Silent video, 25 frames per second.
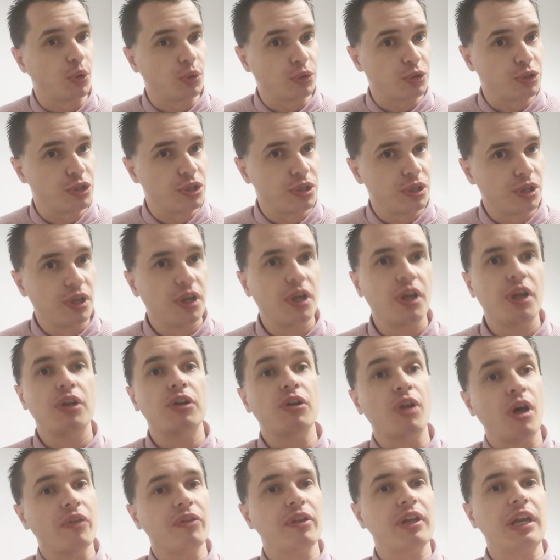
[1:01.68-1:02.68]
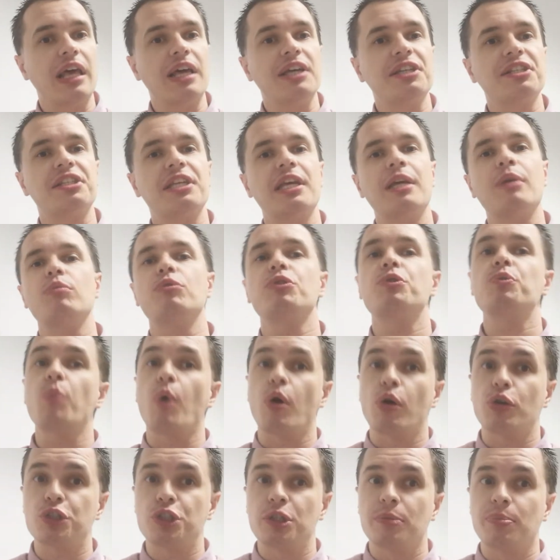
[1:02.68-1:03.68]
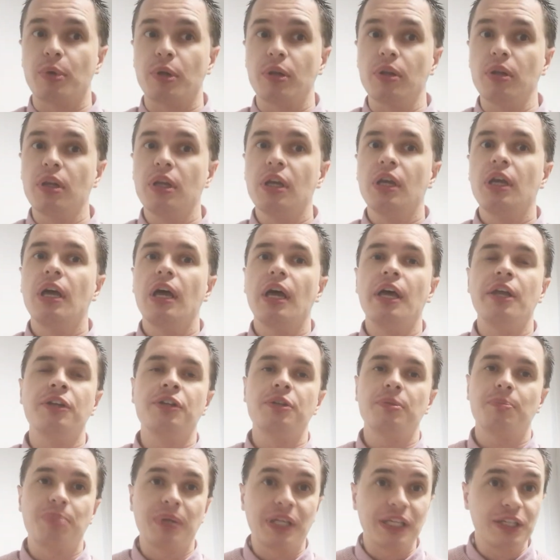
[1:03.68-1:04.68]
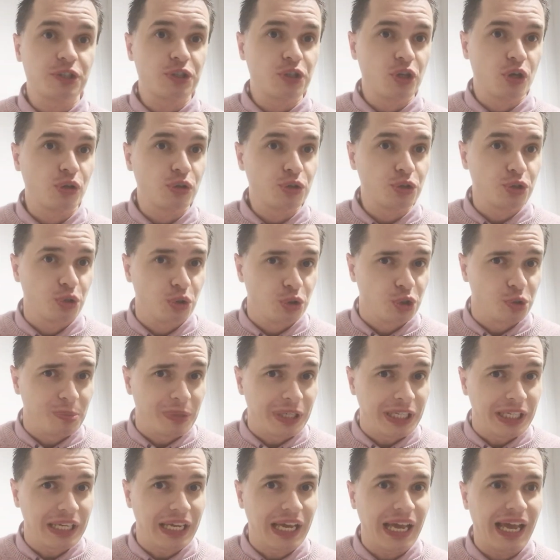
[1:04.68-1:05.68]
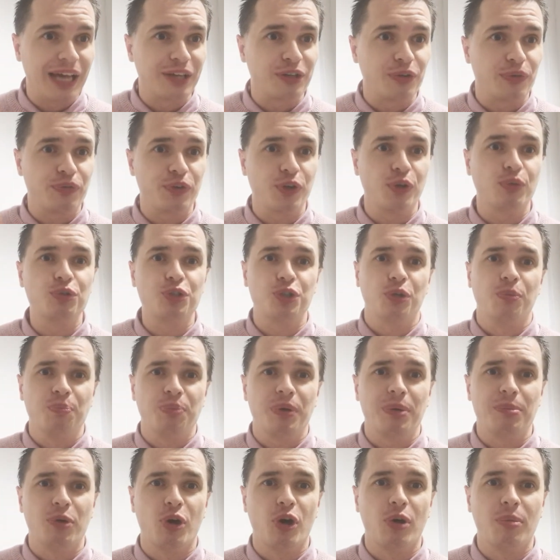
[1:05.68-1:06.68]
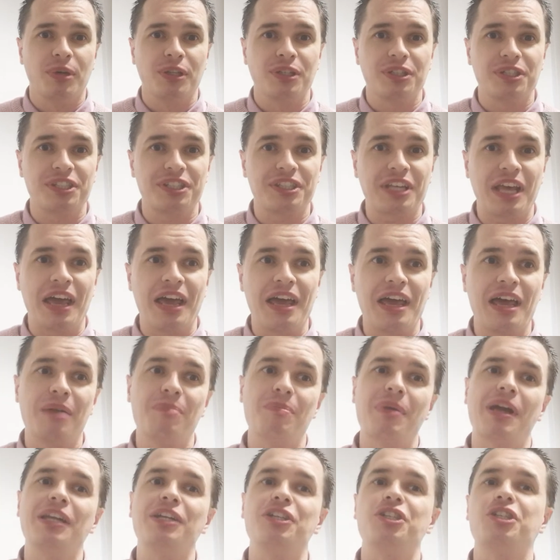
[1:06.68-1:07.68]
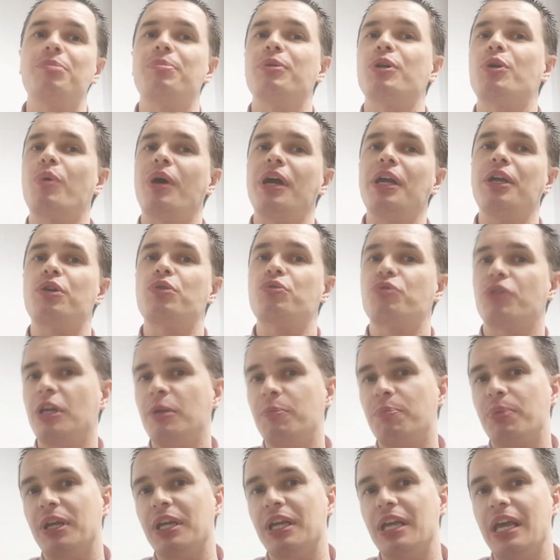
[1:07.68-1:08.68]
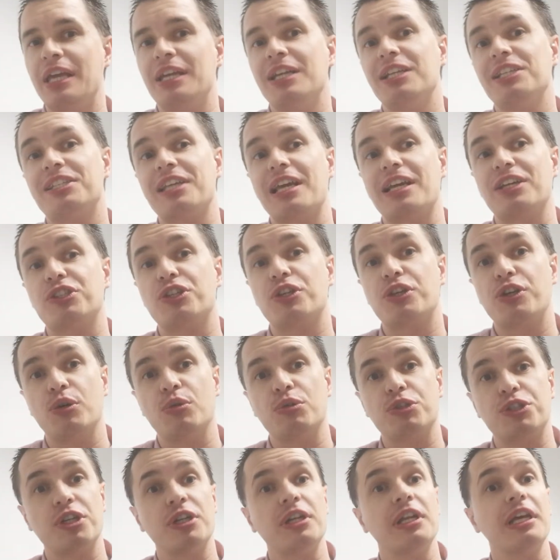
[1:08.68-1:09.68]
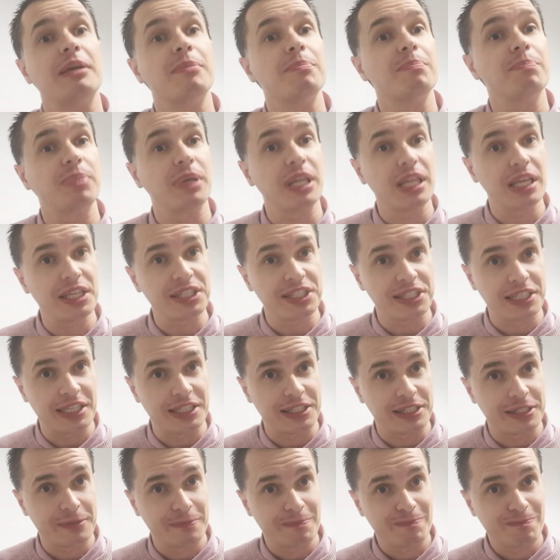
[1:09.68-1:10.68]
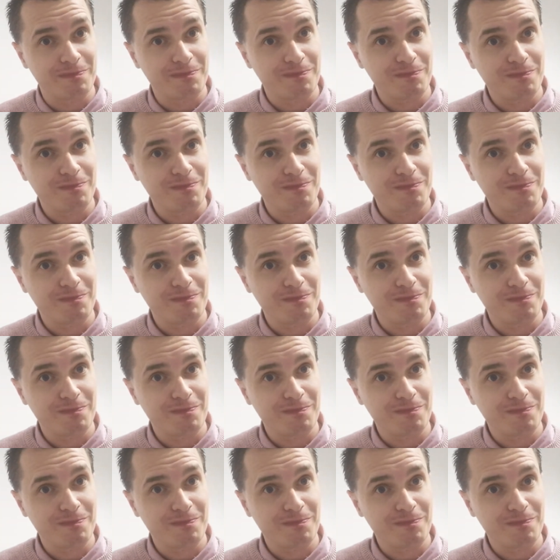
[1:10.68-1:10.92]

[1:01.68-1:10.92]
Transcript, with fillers: but nonetheless, it was watchable and please don't judge me, had a few jumpy moments uh, and managed to be quite creepy in its execution in places.